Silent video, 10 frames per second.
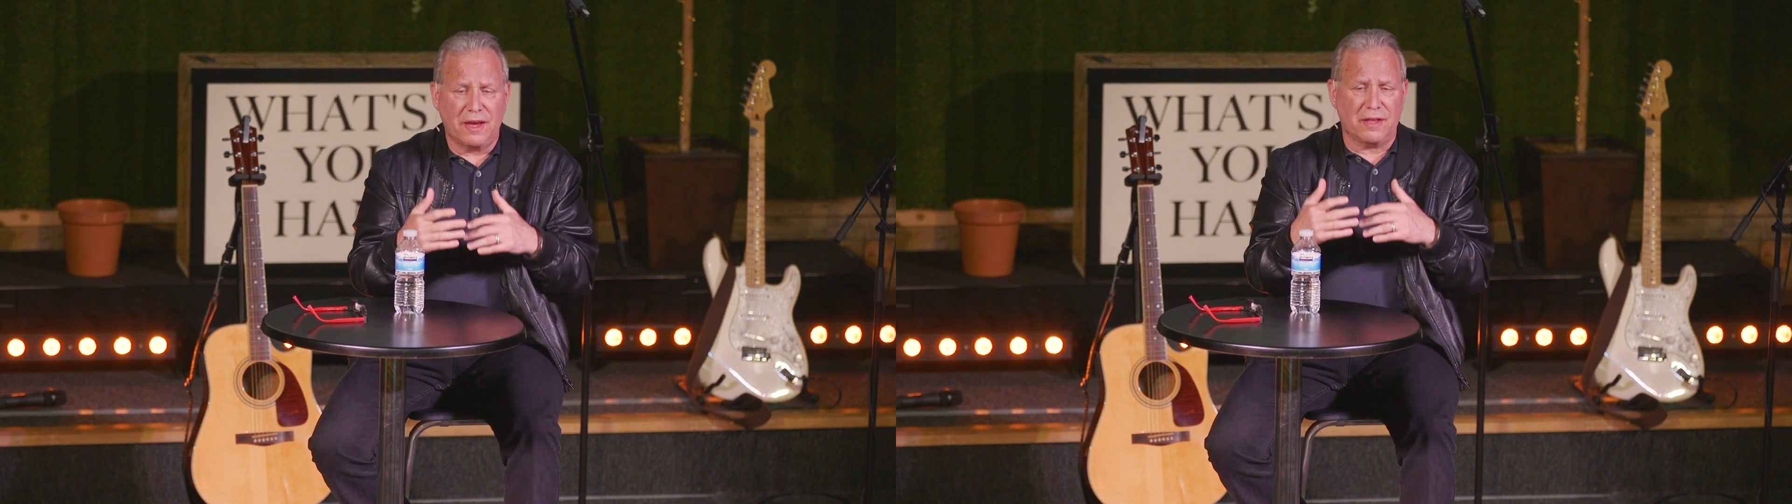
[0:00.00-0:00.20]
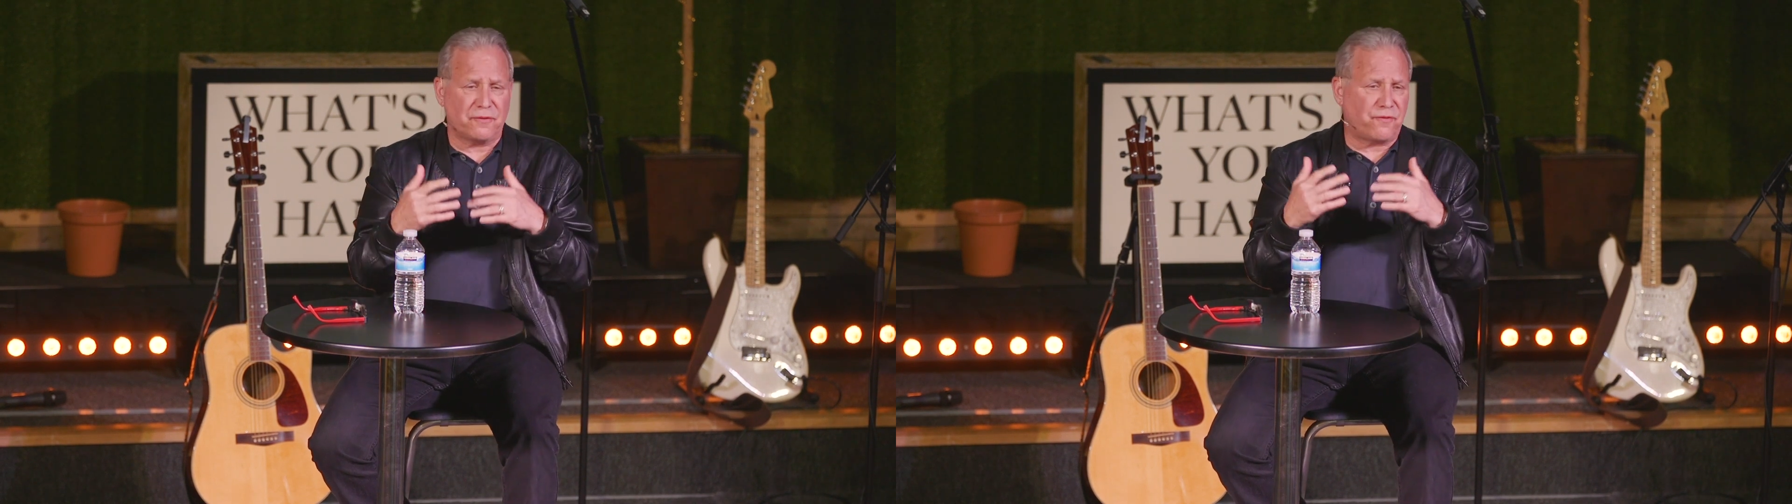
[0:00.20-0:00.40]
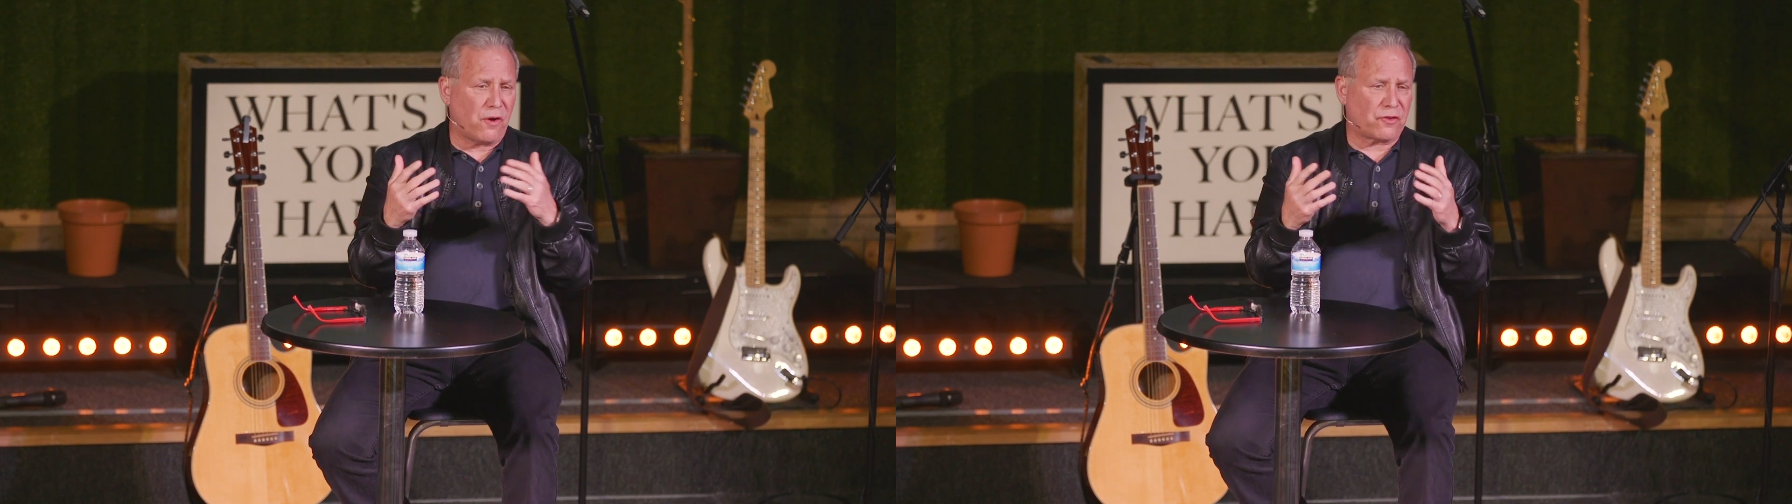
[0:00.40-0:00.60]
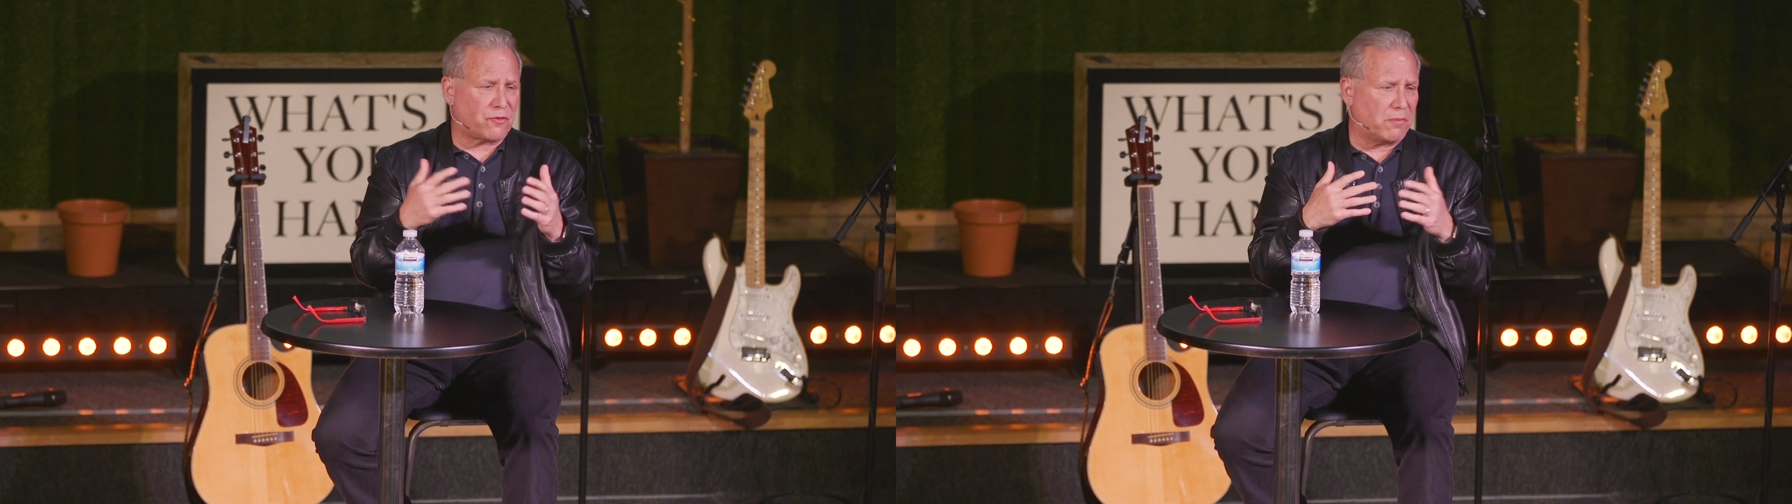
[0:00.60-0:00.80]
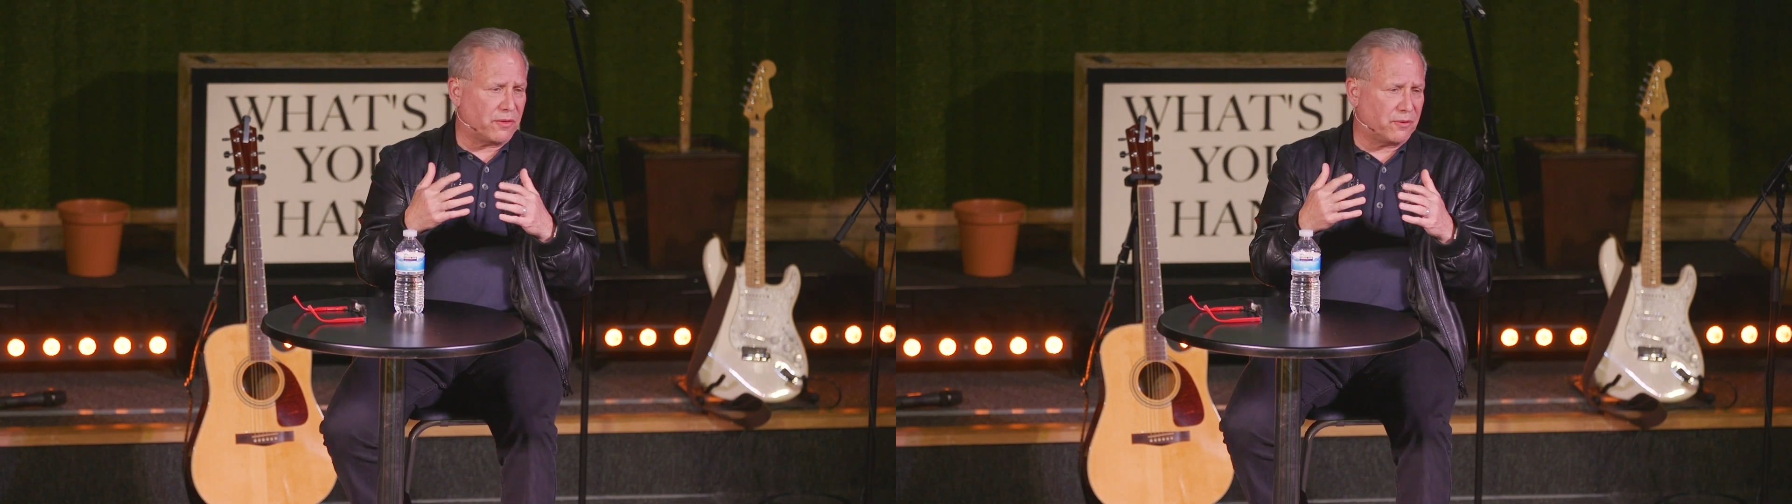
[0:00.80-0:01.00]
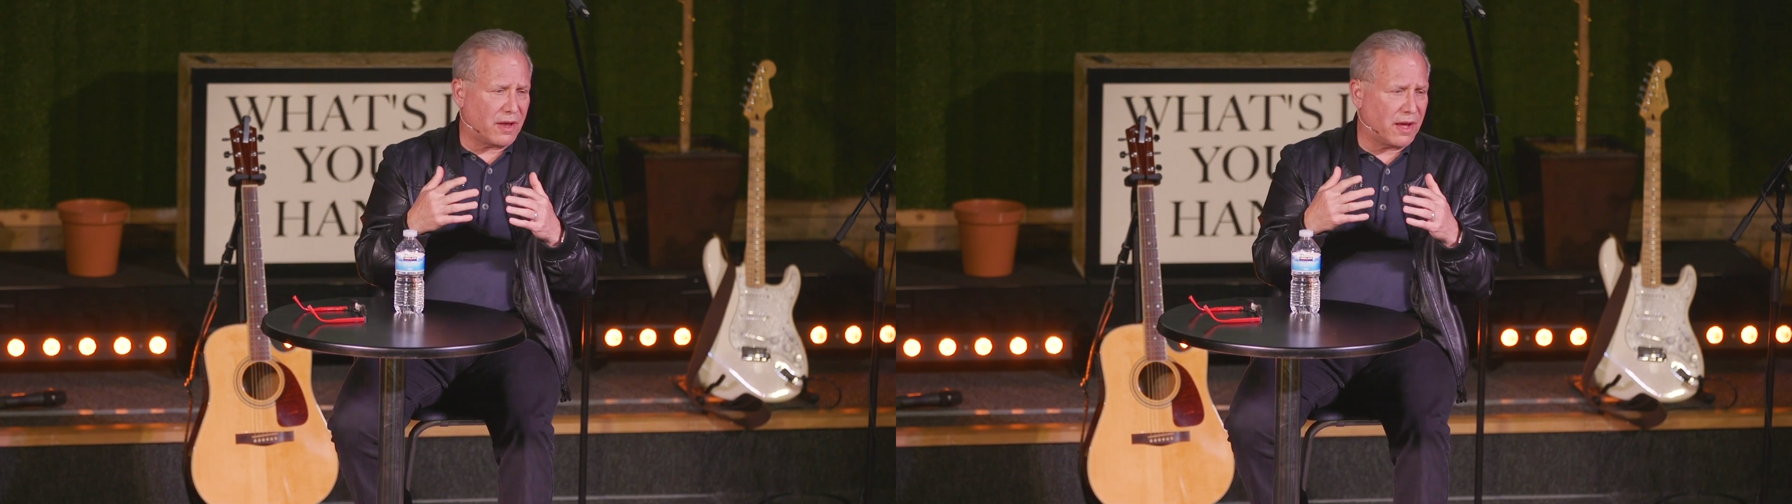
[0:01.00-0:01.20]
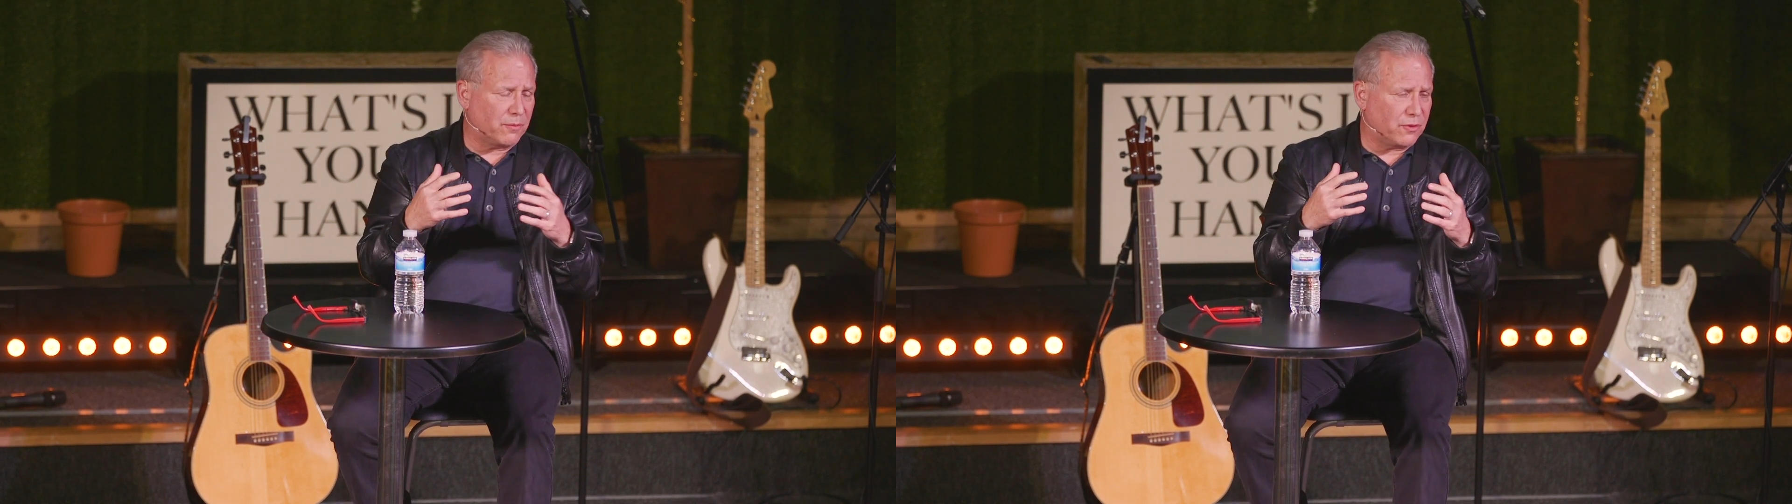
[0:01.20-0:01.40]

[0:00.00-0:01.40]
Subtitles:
And the foster mother and I